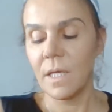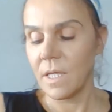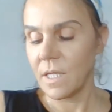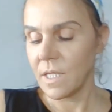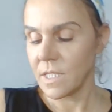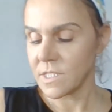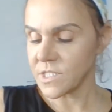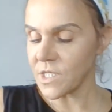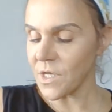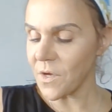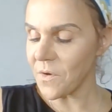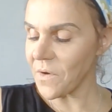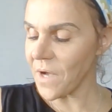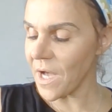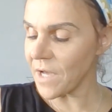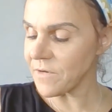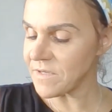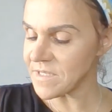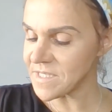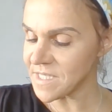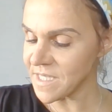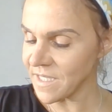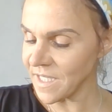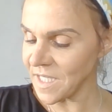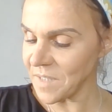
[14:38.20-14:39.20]
So I
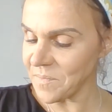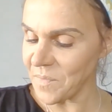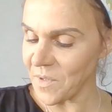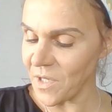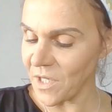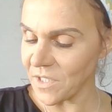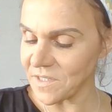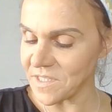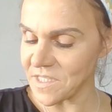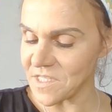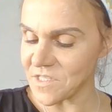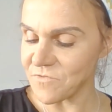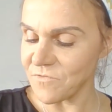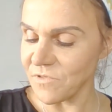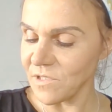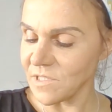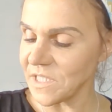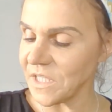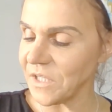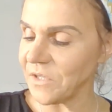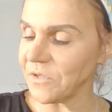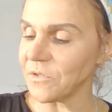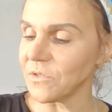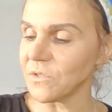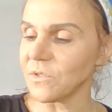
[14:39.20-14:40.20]
recently bought this
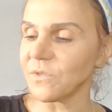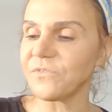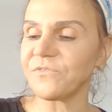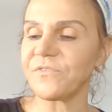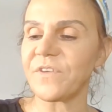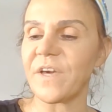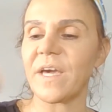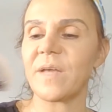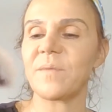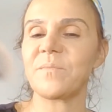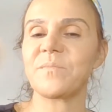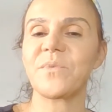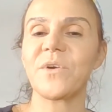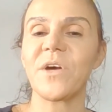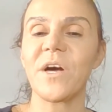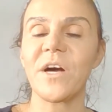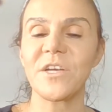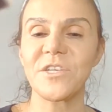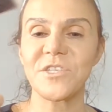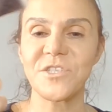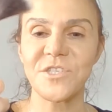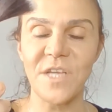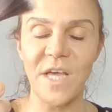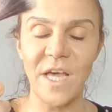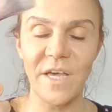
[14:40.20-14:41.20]
really cool fan
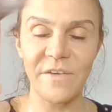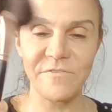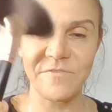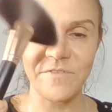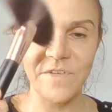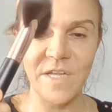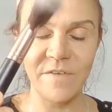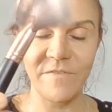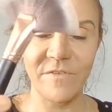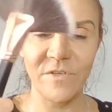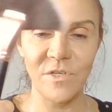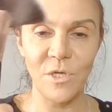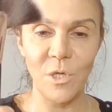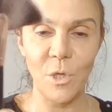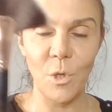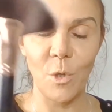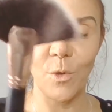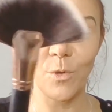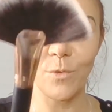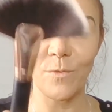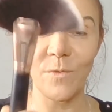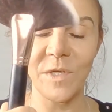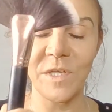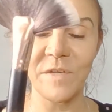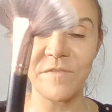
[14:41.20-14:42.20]
brush. I've never
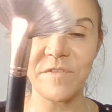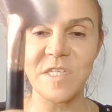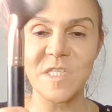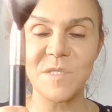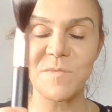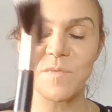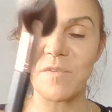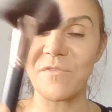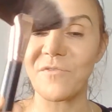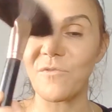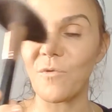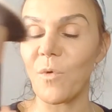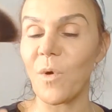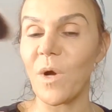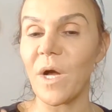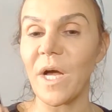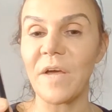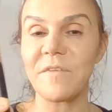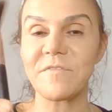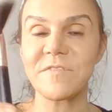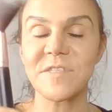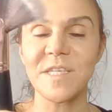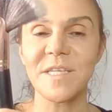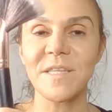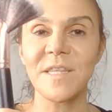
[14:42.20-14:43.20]
owned one of these before.
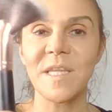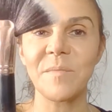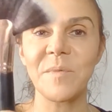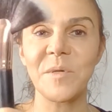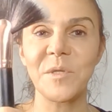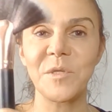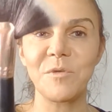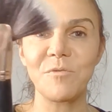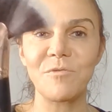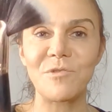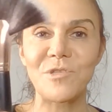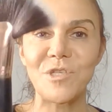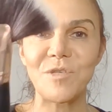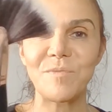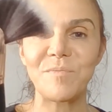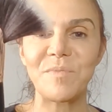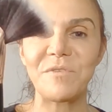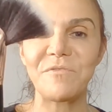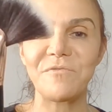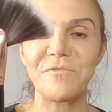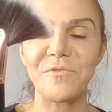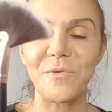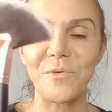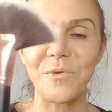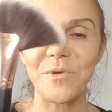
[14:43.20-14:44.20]
I've seen them on YouTube
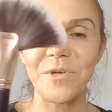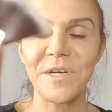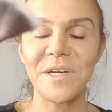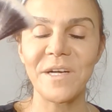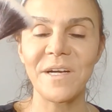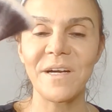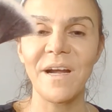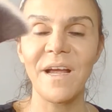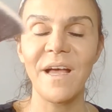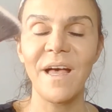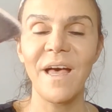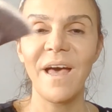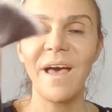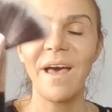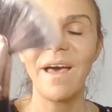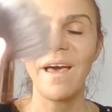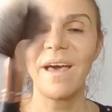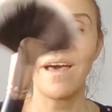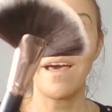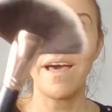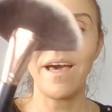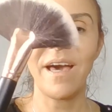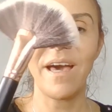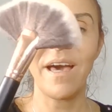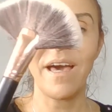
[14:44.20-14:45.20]
before
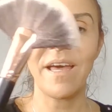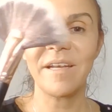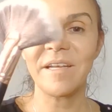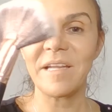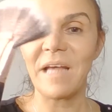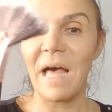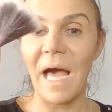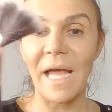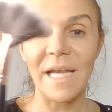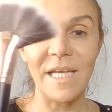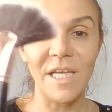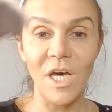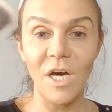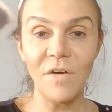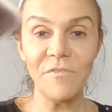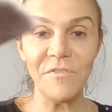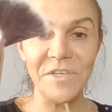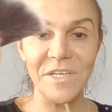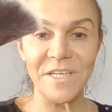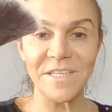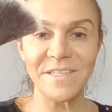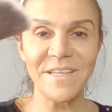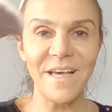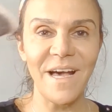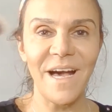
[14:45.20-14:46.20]
and I love
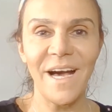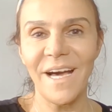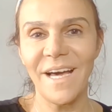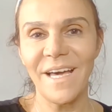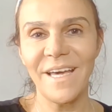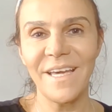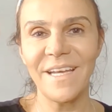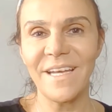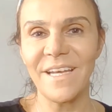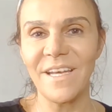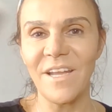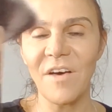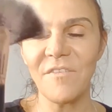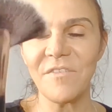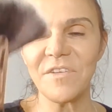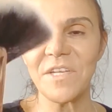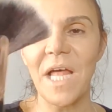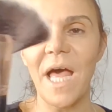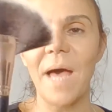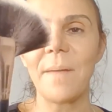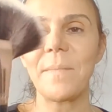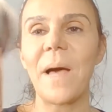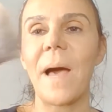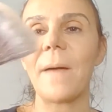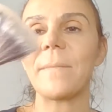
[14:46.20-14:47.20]
it. I love it.
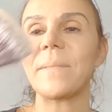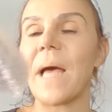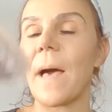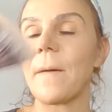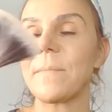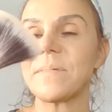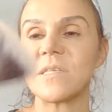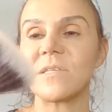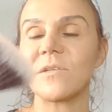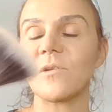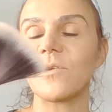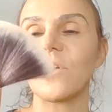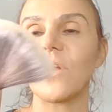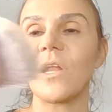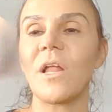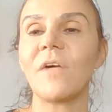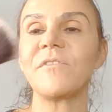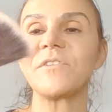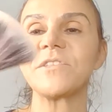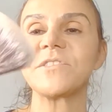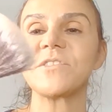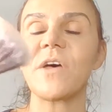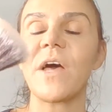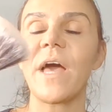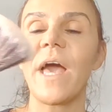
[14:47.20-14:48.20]
I absolutely love
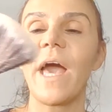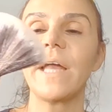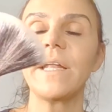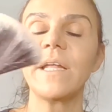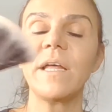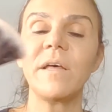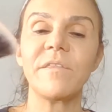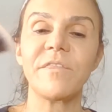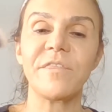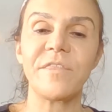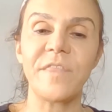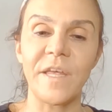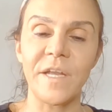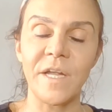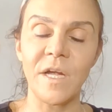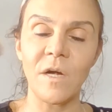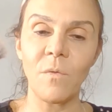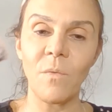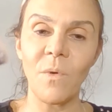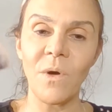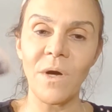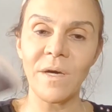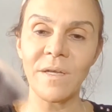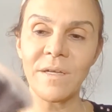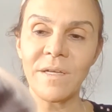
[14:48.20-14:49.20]
it. So I had a thinner
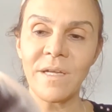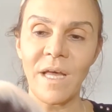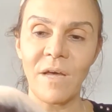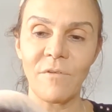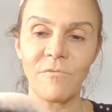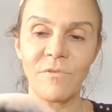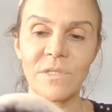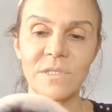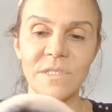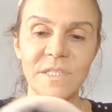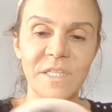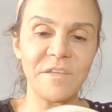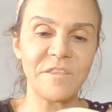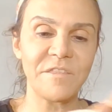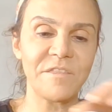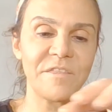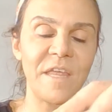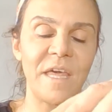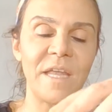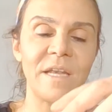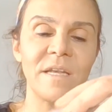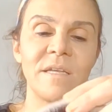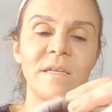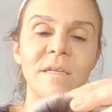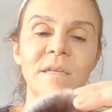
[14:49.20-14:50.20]
one, a really
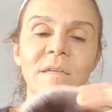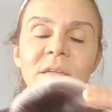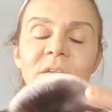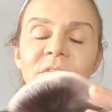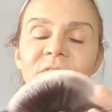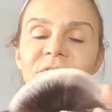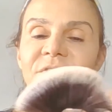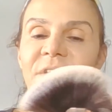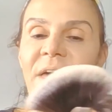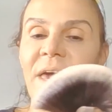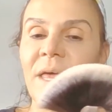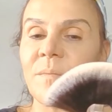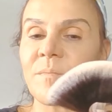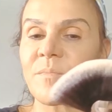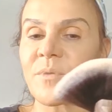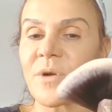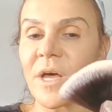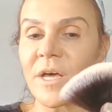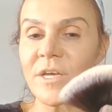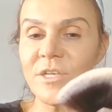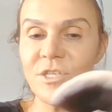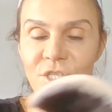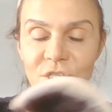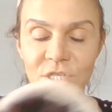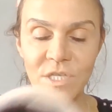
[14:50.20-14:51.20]
thin fan
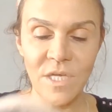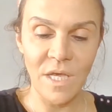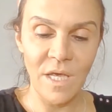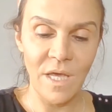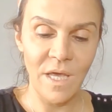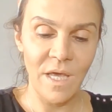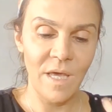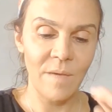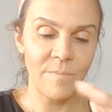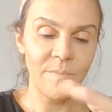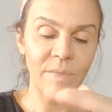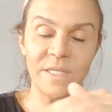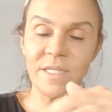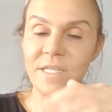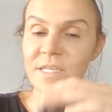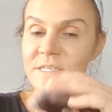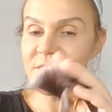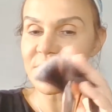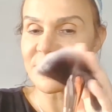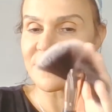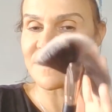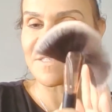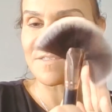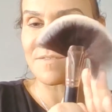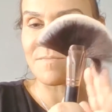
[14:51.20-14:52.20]
brush, but this
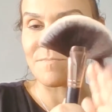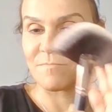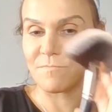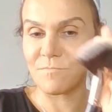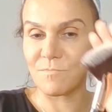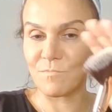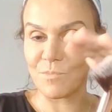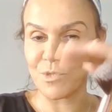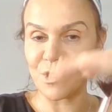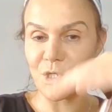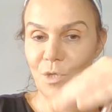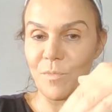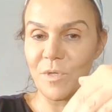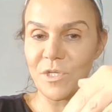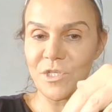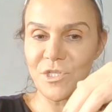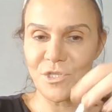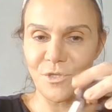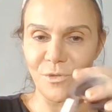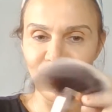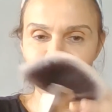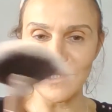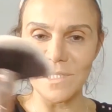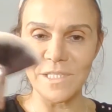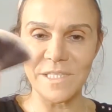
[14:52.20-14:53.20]
is so much
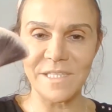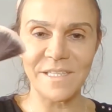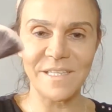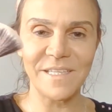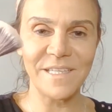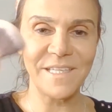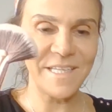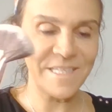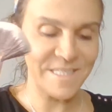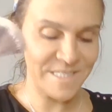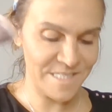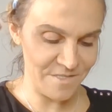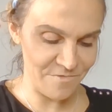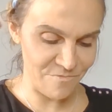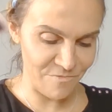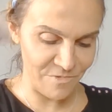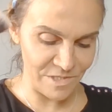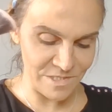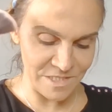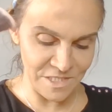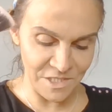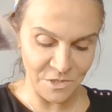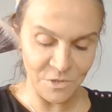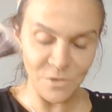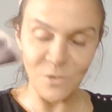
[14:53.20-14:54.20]
cooler. It's
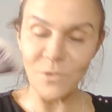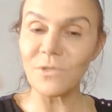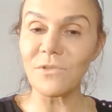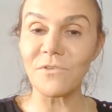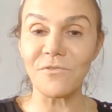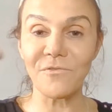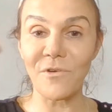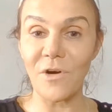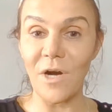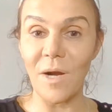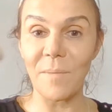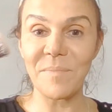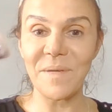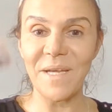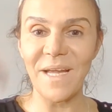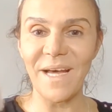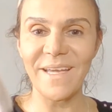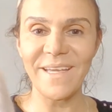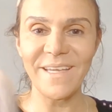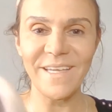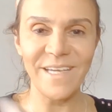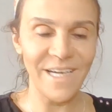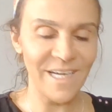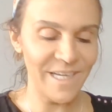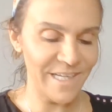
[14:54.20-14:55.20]
really cool for
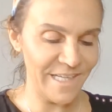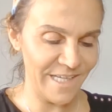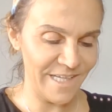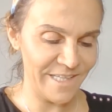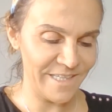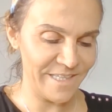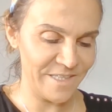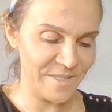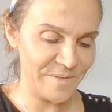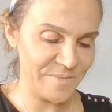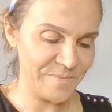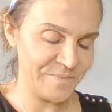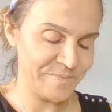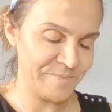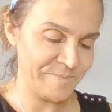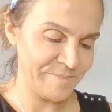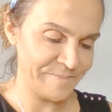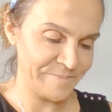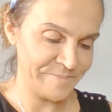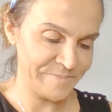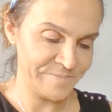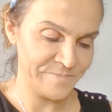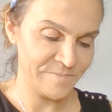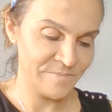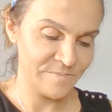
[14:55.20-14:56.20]
applying highlighter.
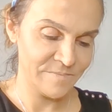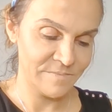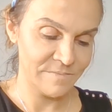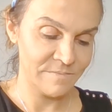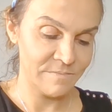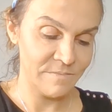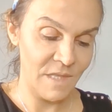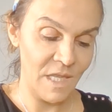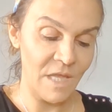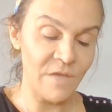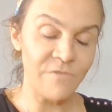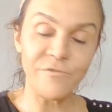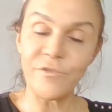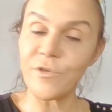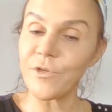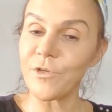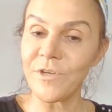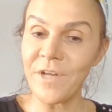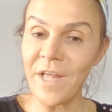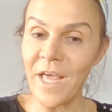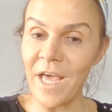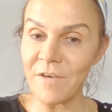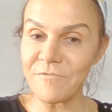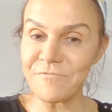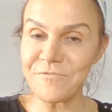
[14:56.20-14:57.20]
If you
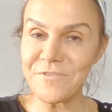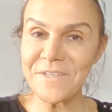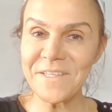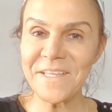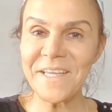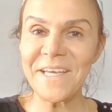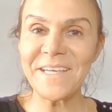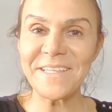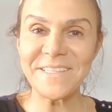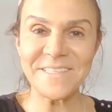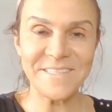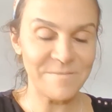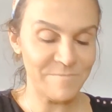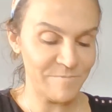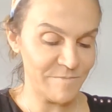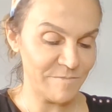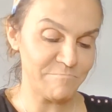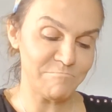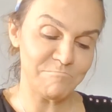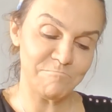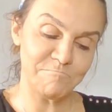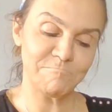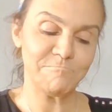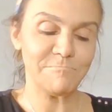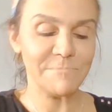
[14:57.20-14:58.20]
don't have one yet,
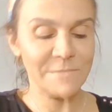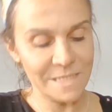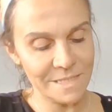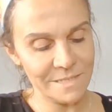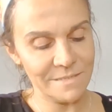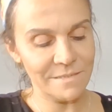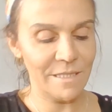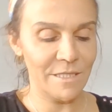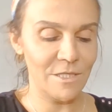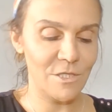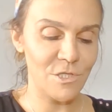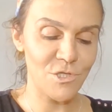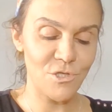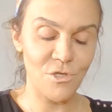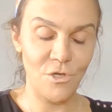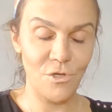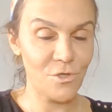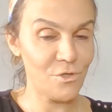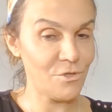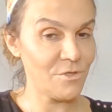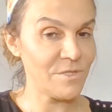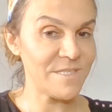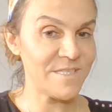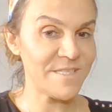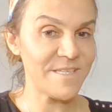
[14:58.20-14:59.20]
you should
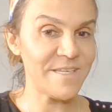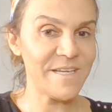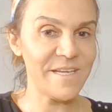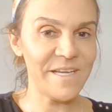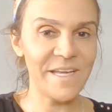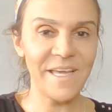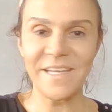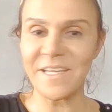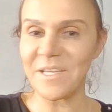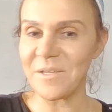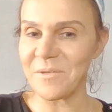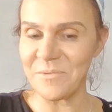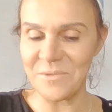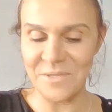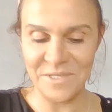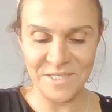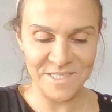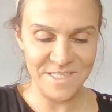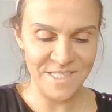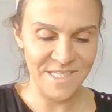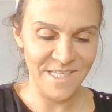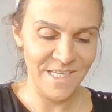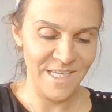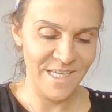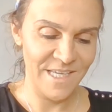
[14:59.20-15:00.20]
consider getting
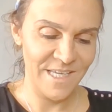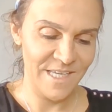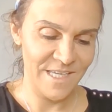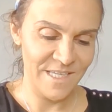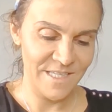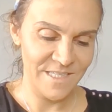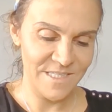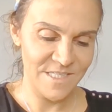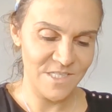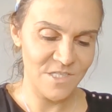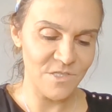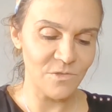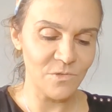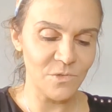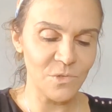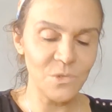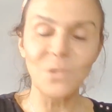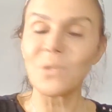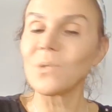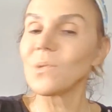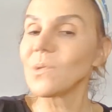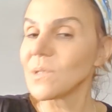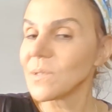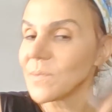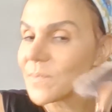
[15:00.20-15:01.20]
one. It's so
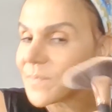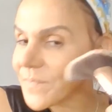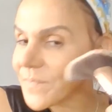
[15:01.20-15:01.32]
cool